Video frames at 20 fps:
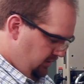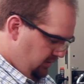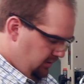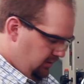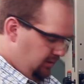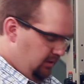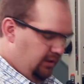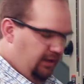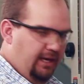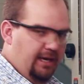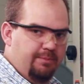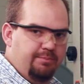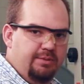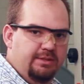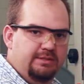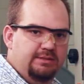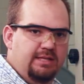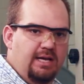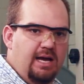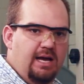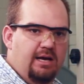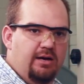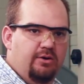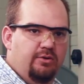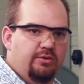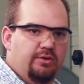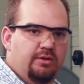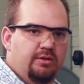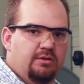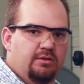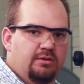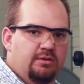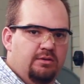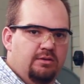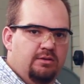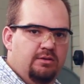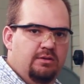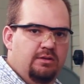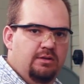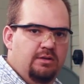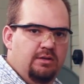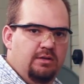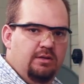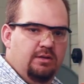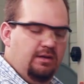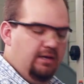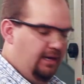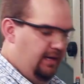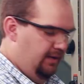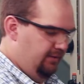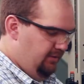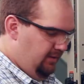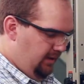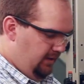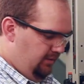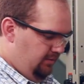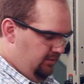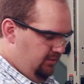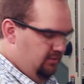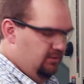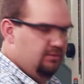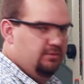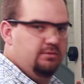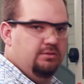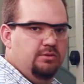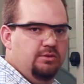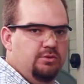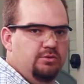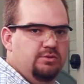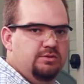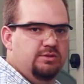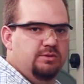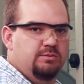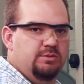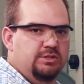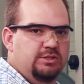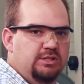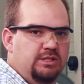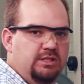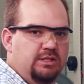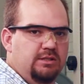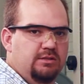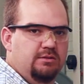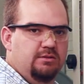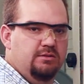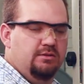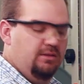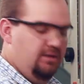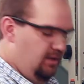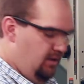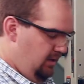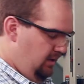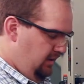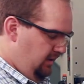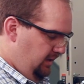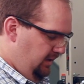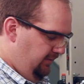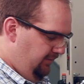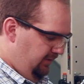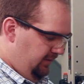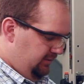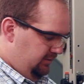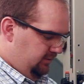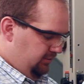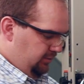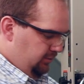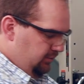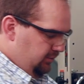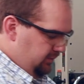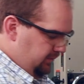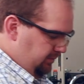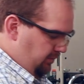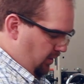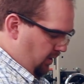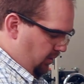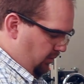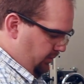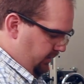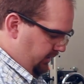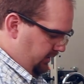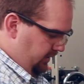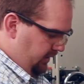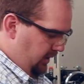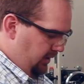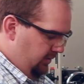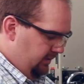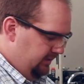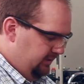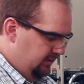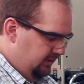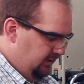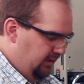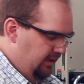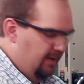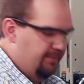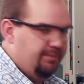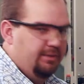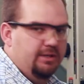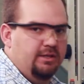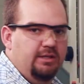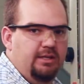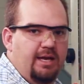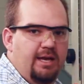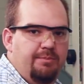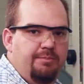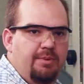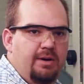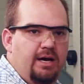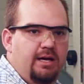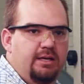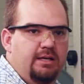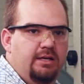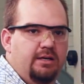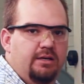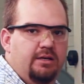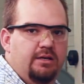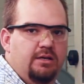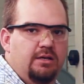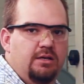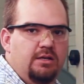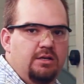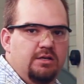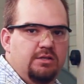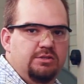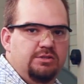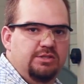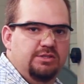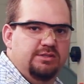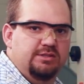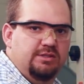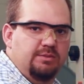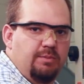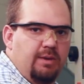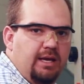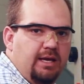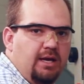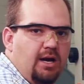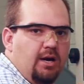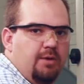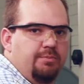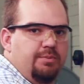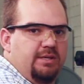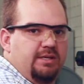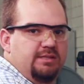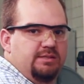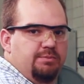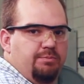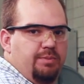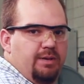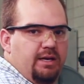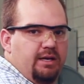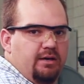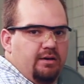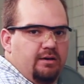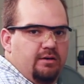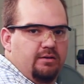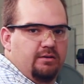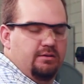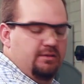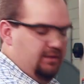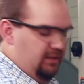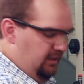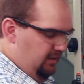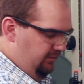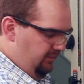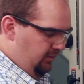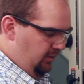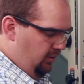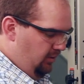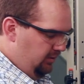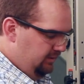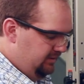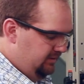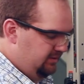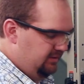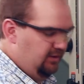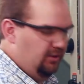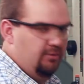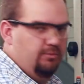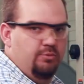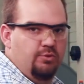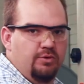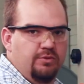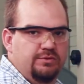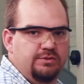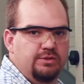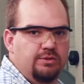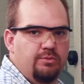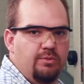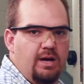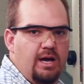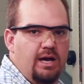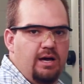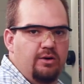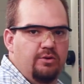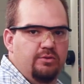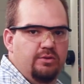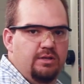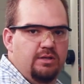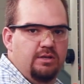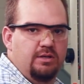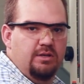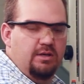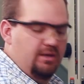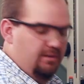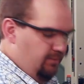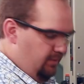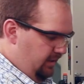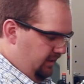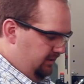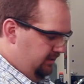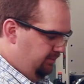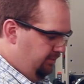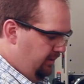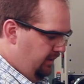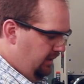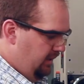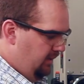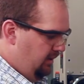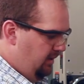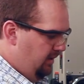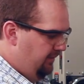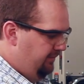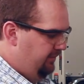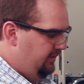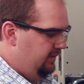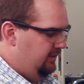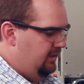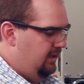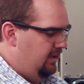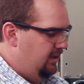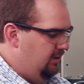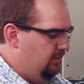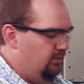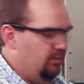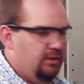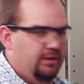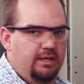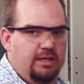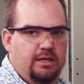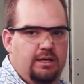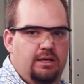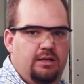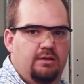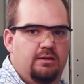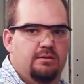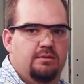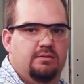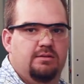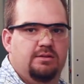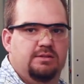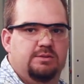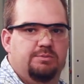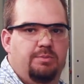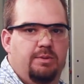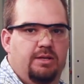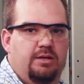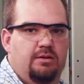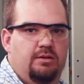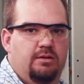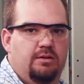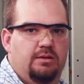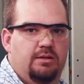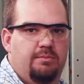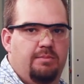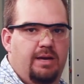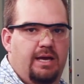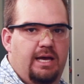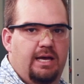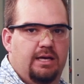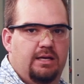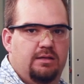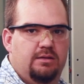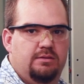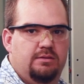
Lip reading: clamp it down, and then use the machine. If it's too small, we could always clamp a clamp on here just to make our piece bigger, even though it still moves around, but it's big enough that then it will hit the spindle in the back